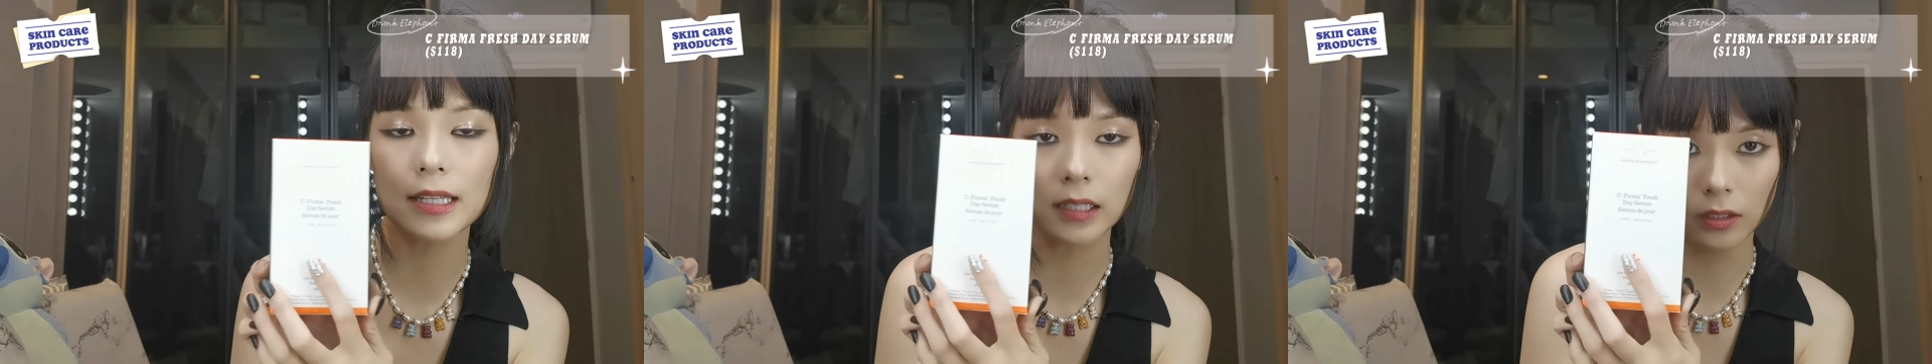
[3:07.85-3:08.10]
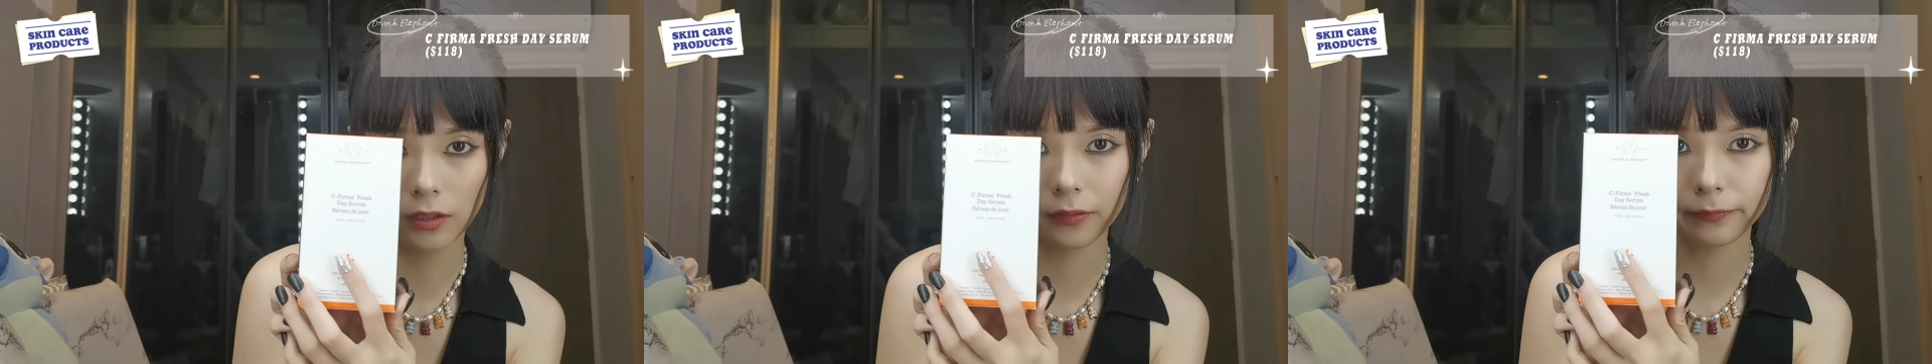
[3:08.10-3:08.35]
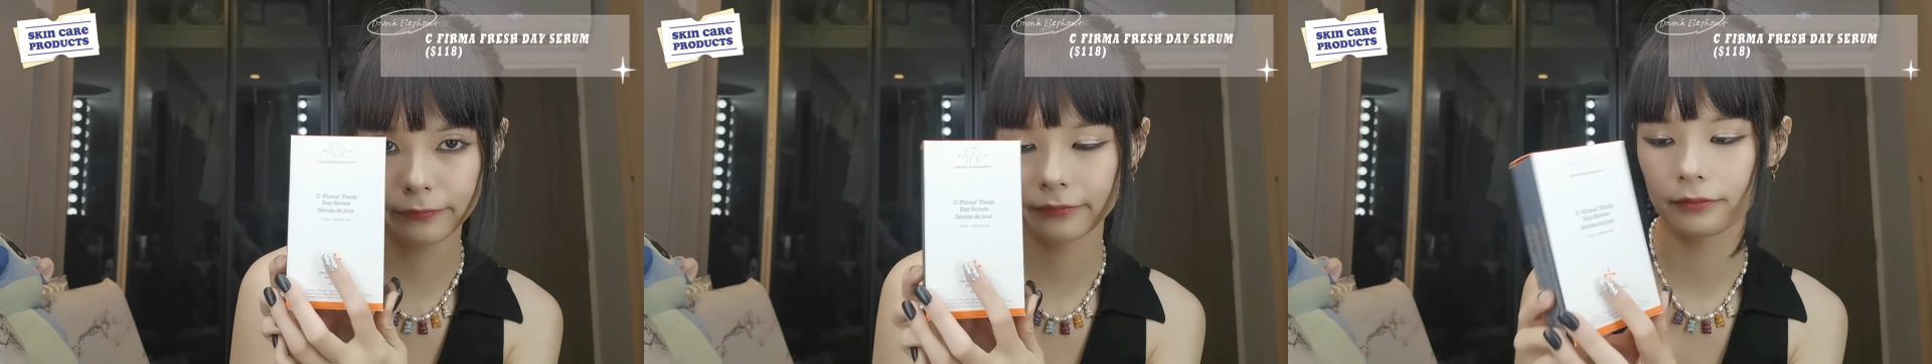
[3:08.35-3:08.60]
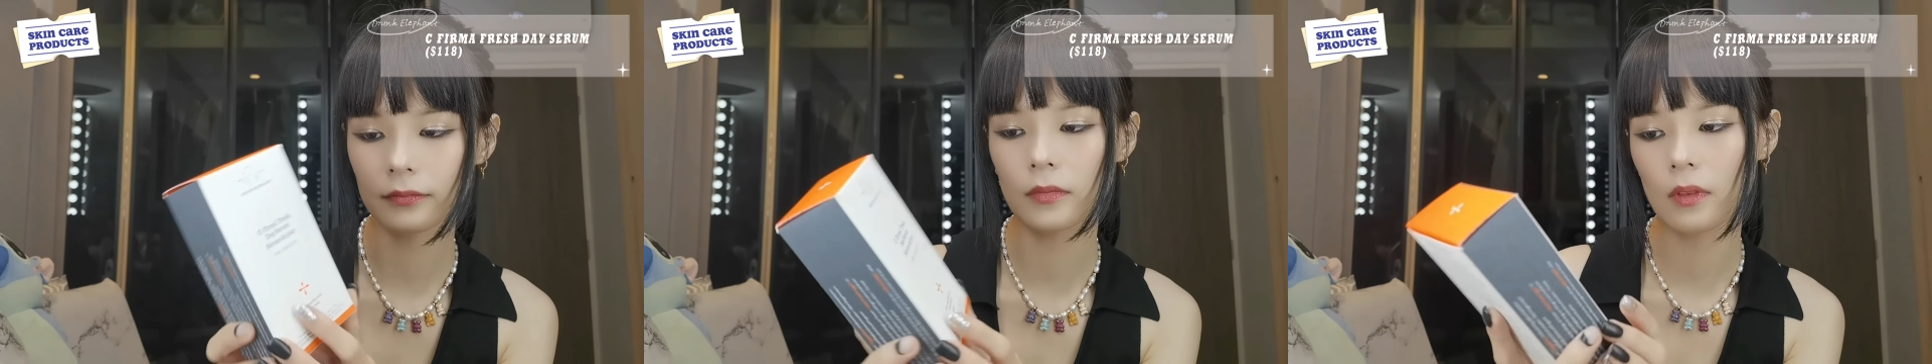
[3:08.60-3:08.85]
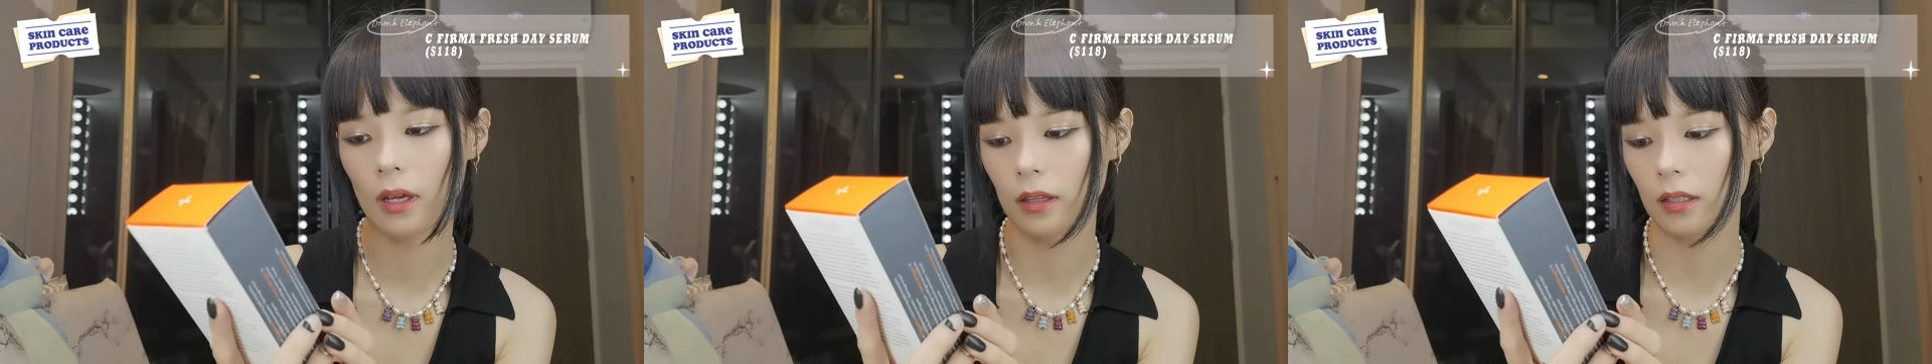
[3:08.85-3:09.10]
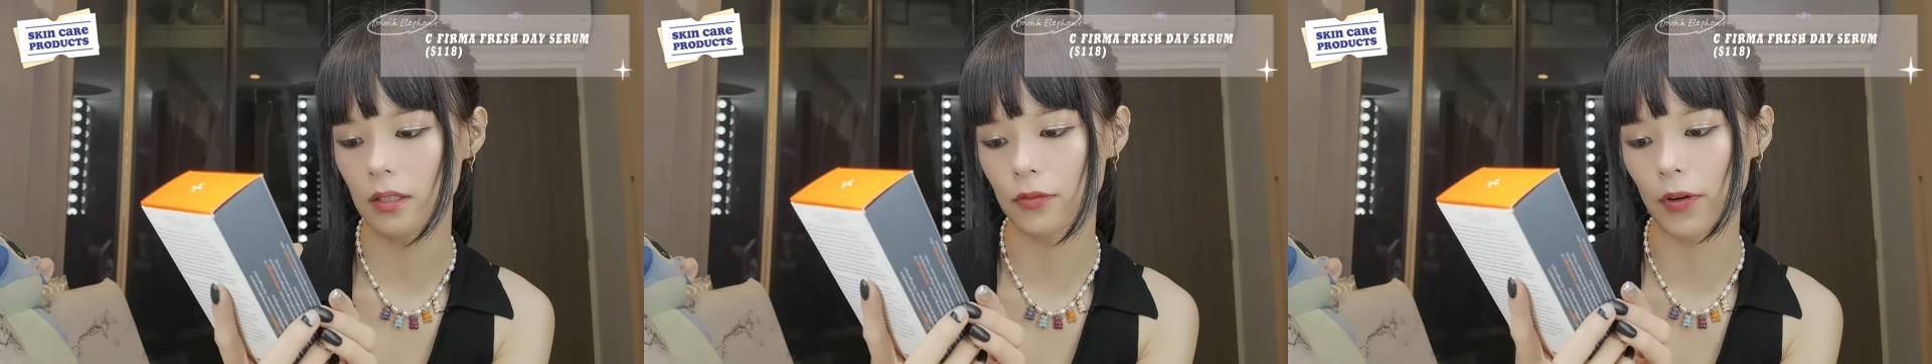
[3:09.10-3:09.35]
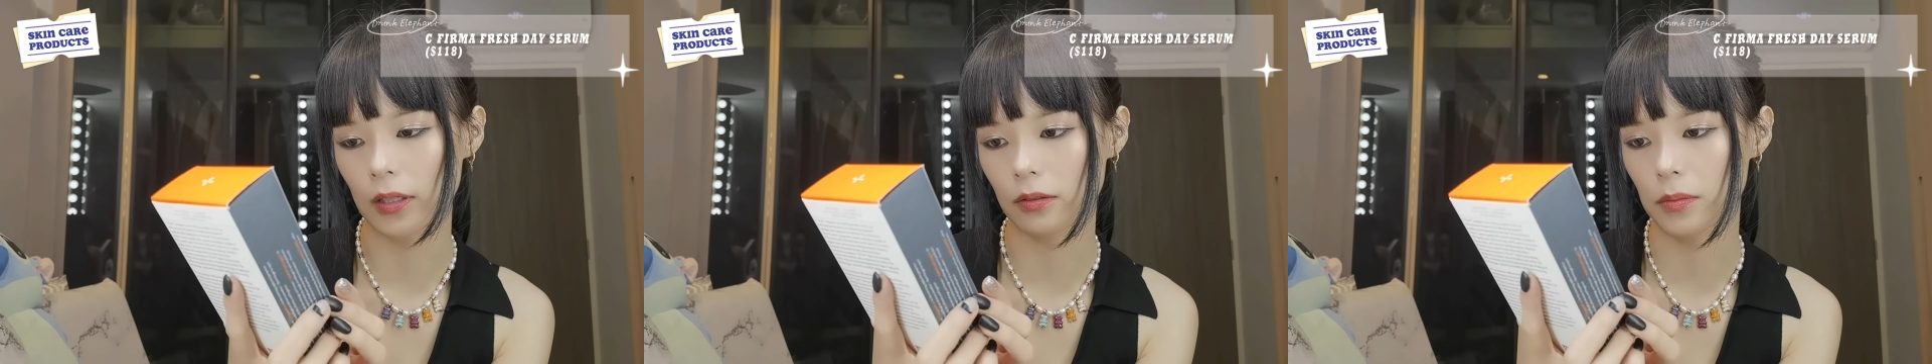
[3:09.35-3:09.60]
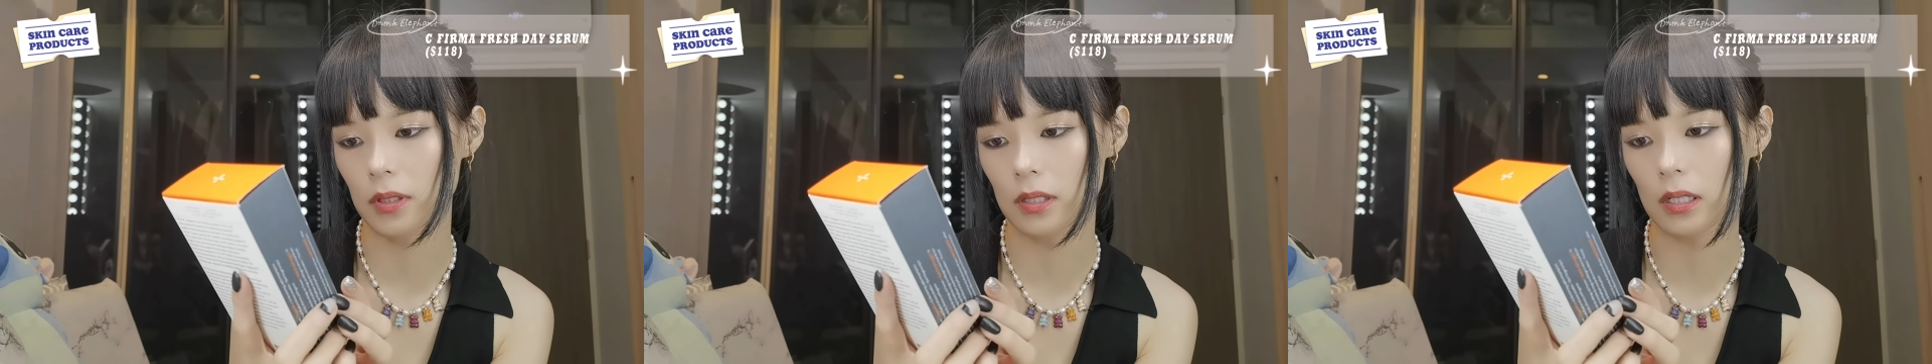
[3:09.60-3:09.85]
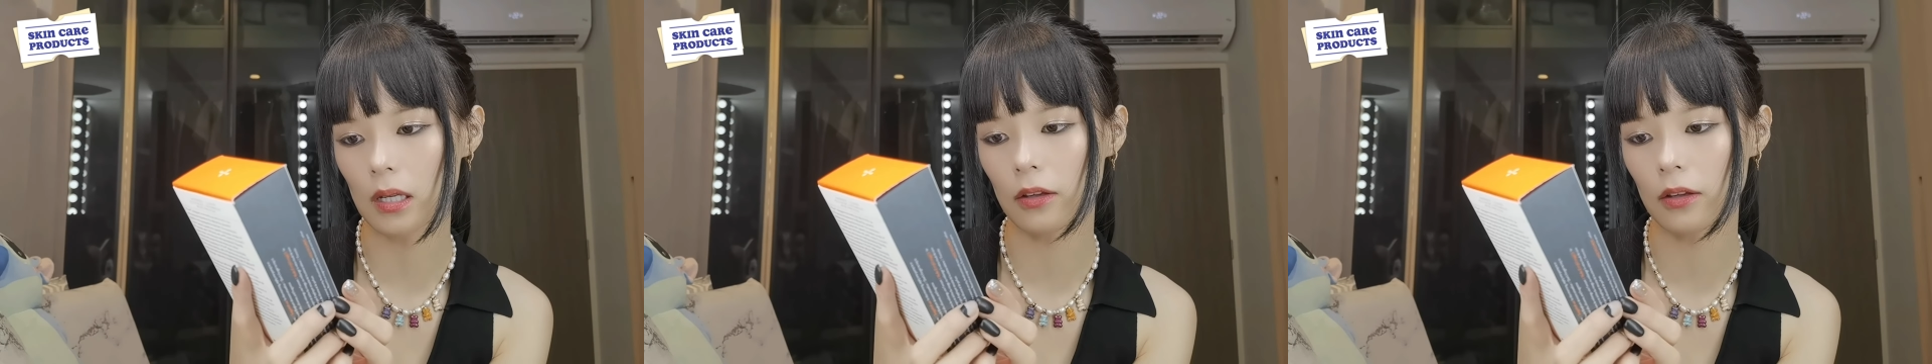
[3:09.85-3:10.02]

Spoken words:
Serum. I think there's vitamin C,